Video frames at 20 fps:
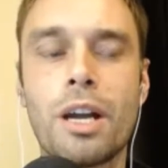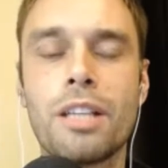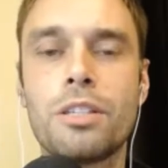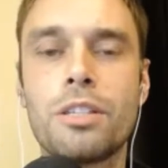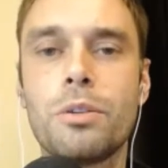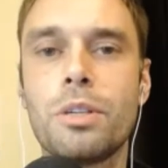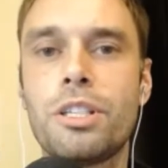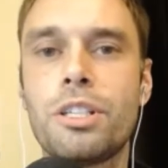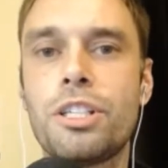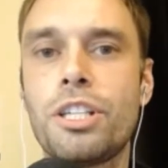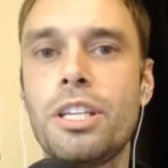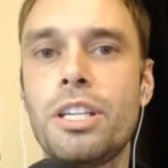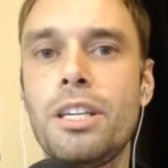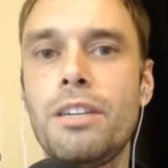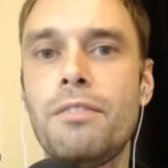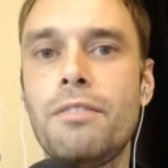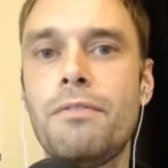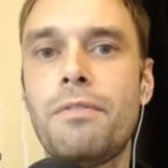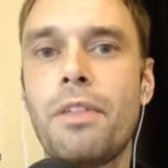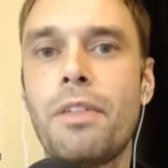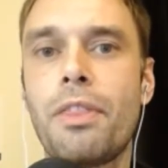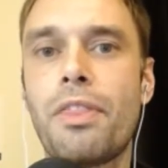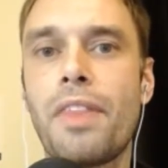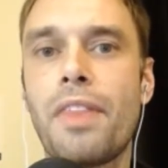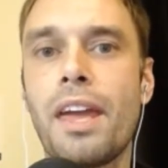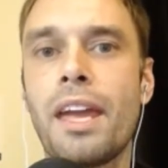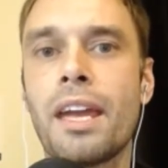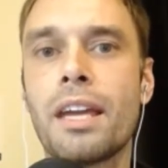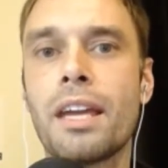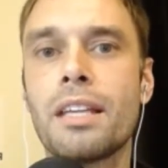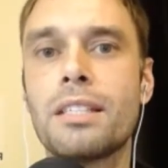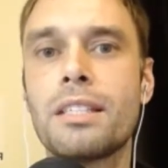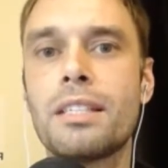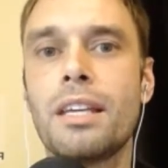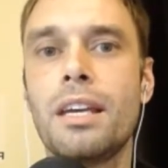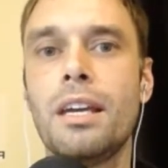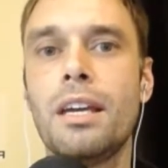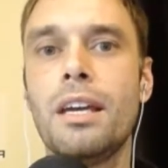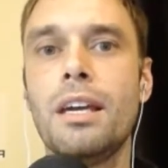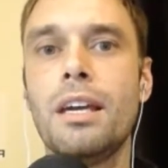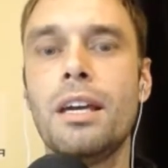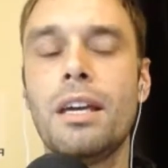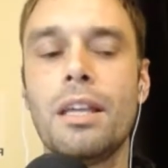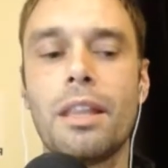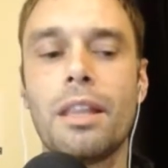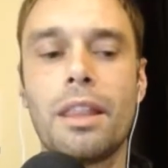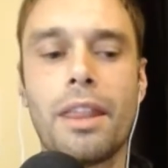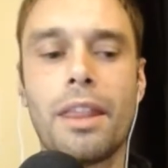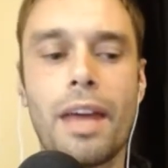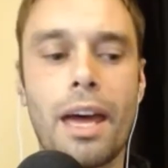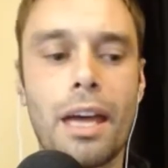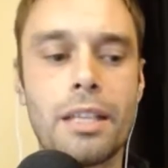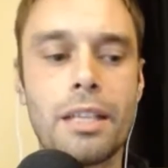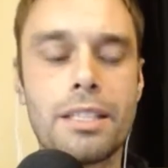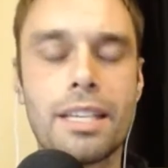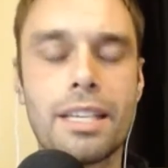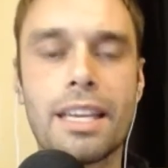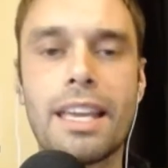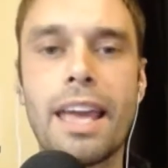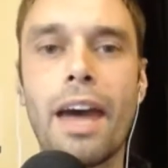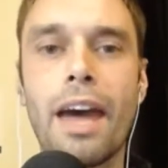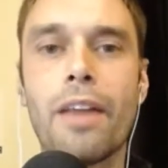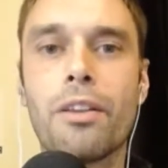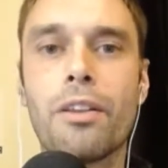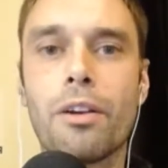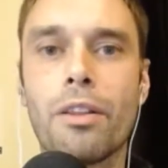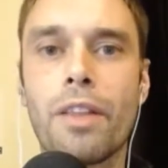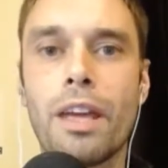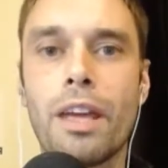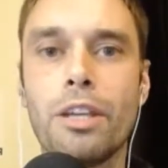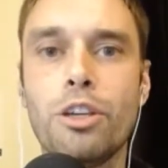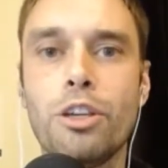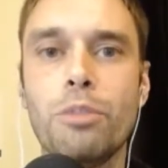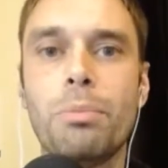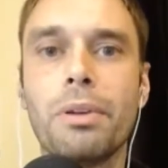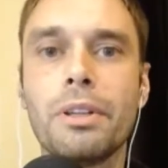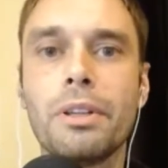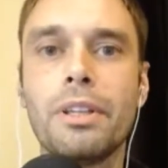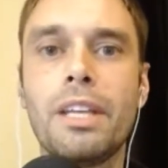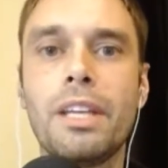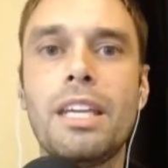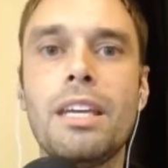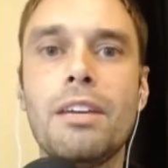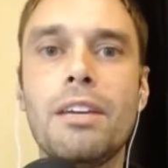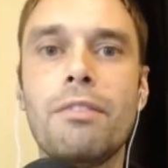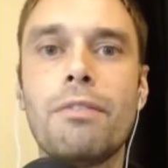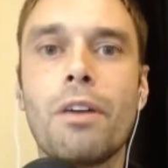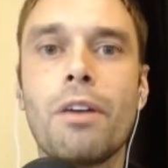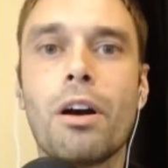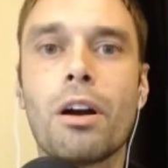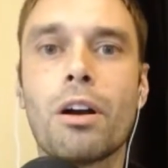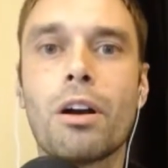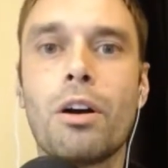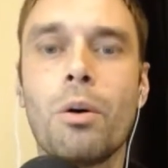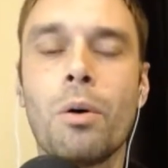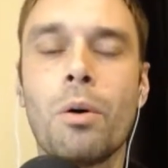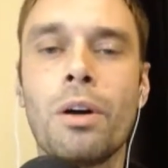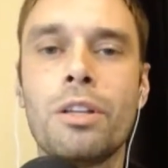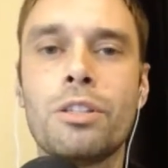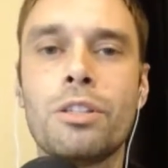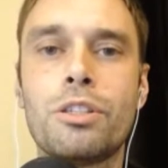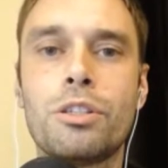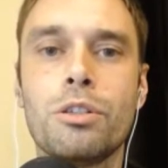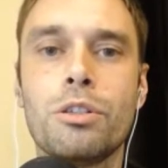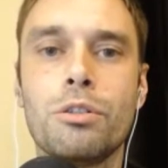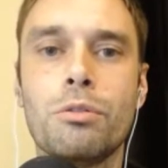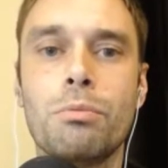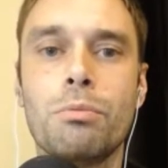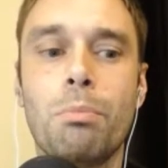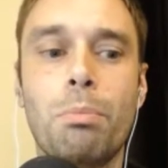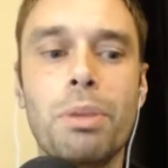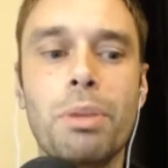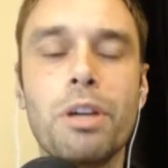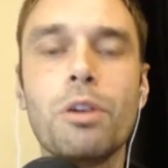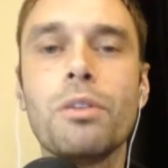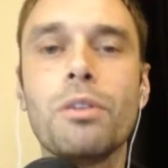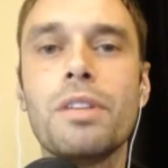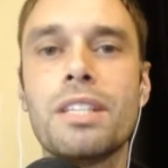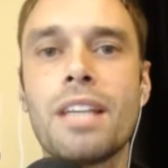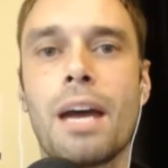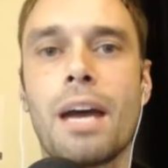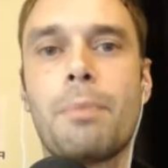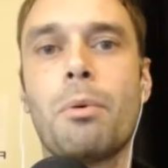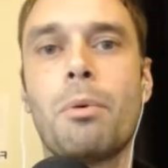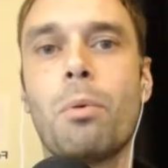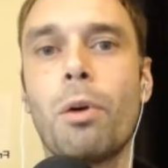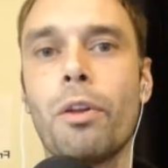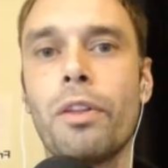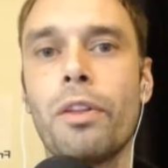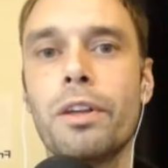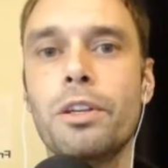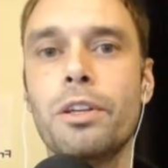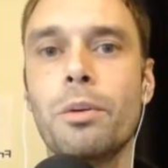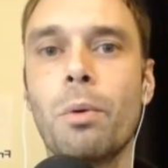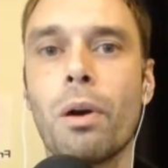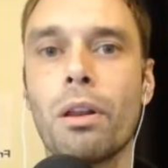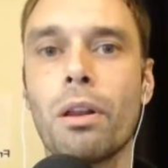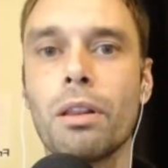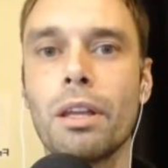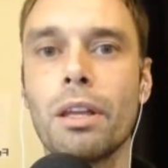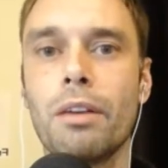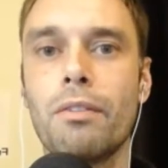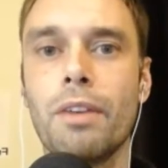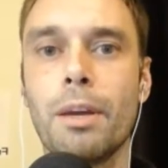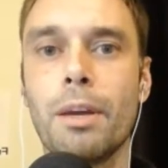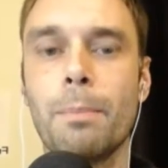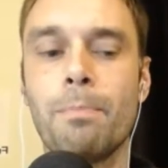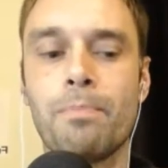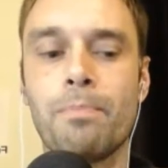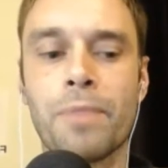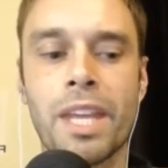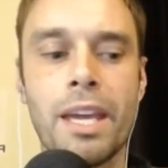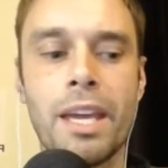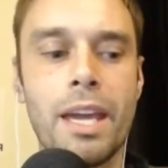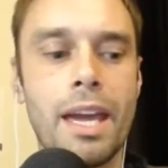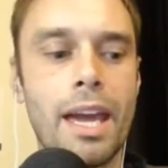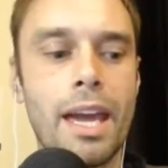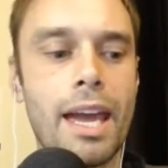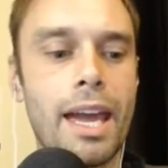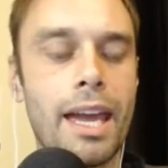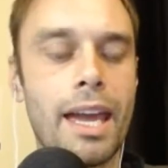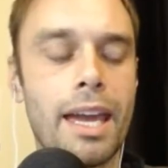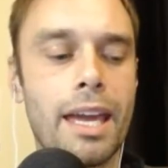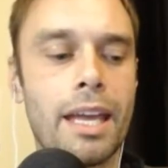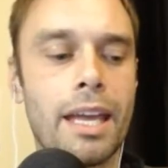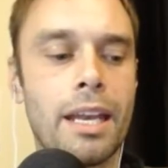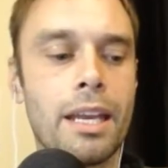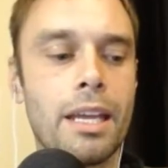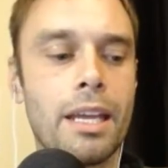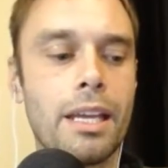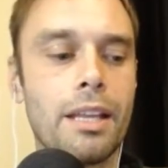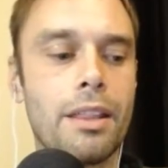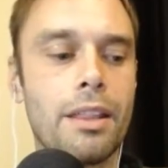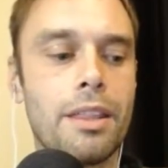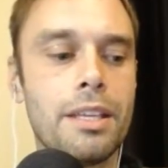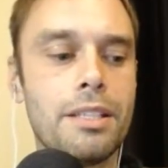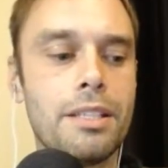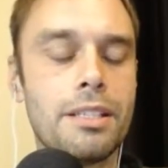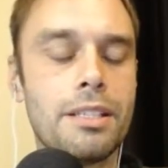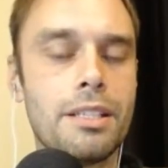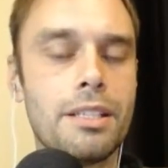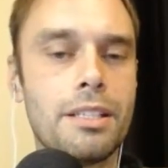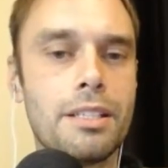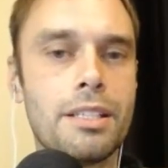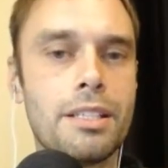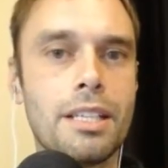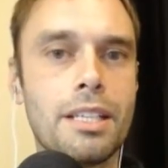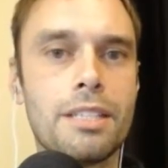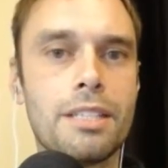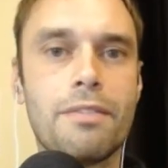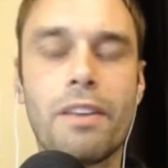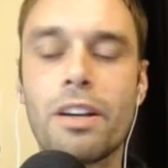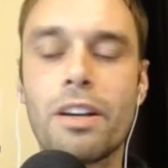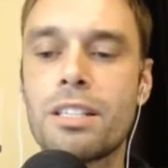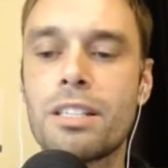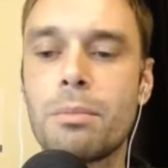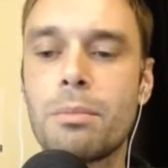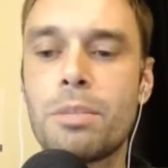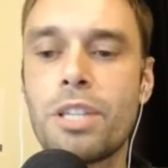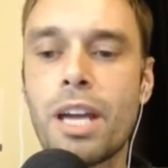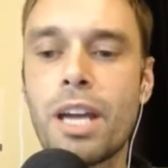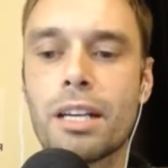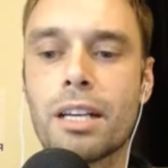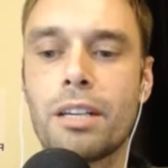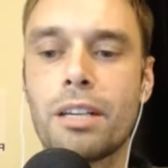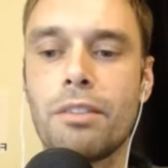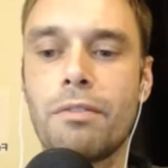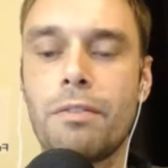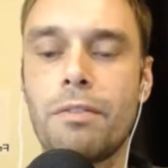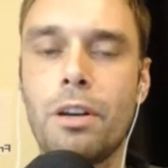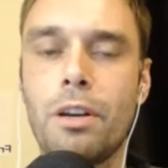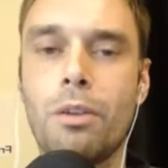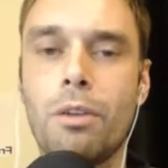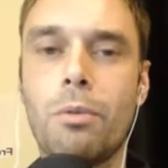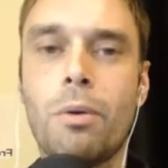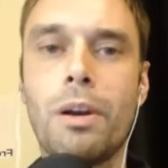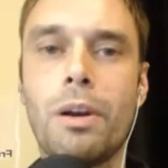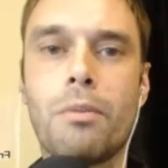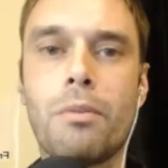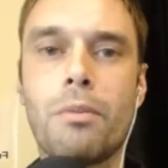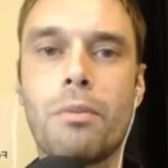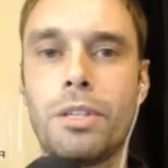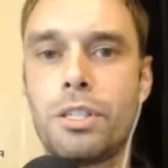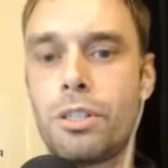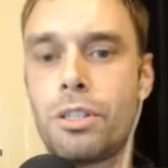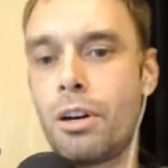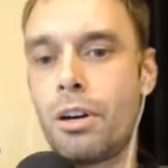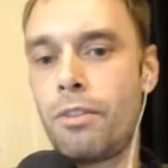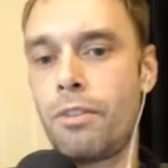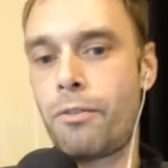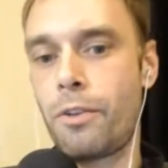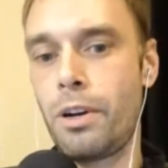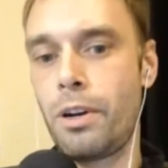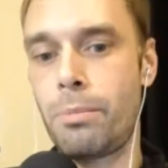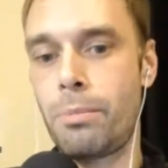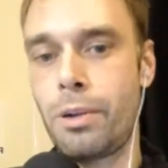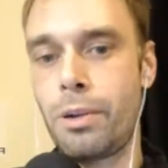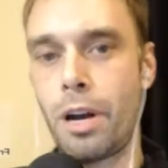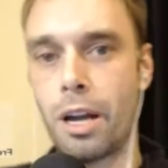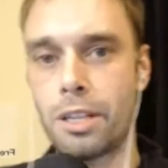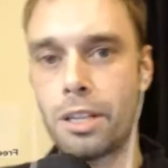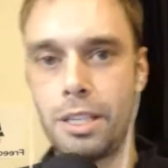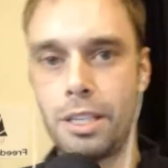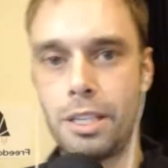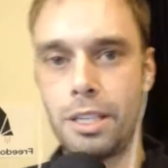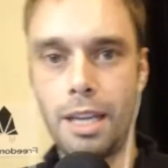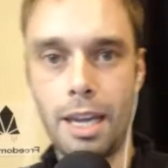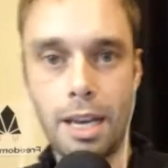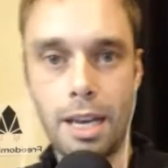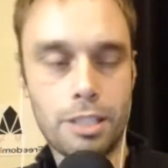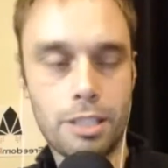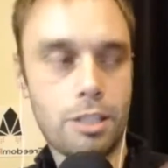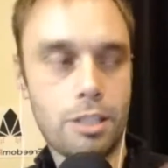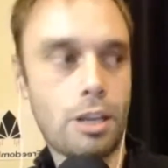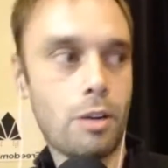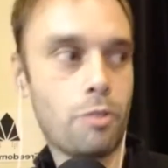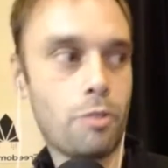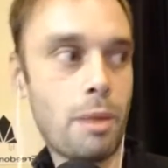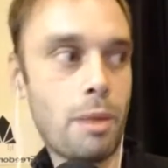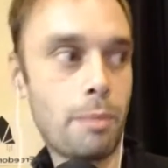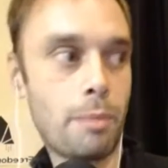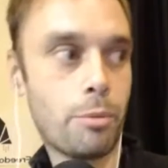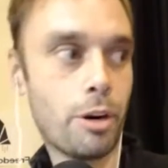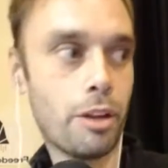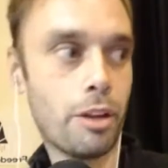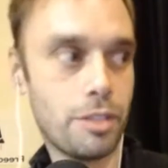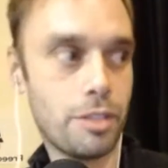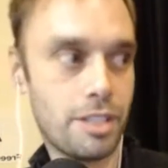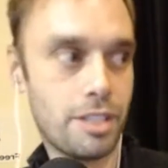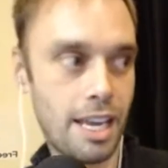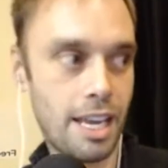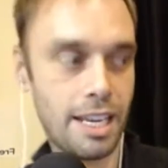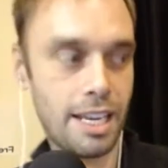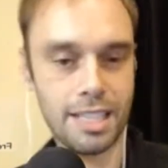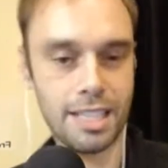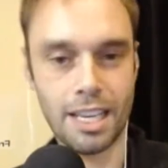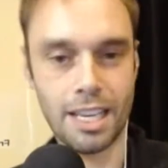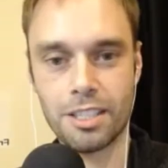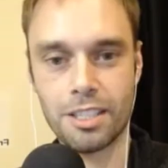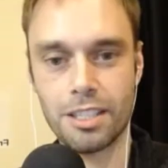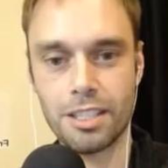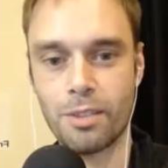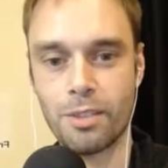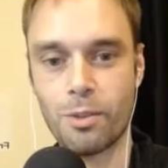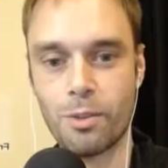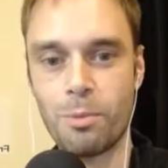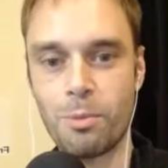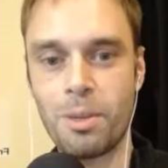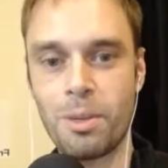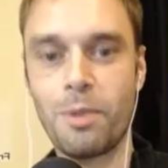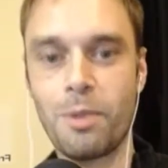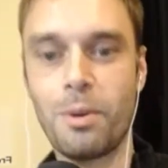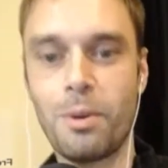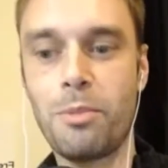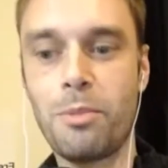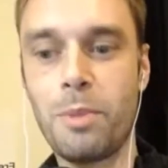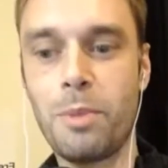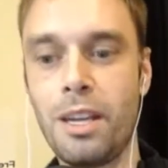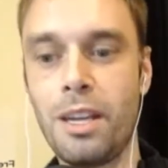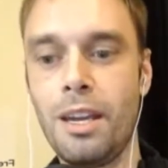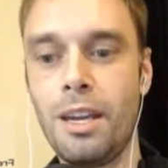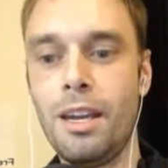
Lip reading: achieve the things that together that you believe are going to build the type of world that you want to live in. And it's very subjective. Whenever we started FreedomProxy, and I started with my brother Zane, he's actually in the room here with me.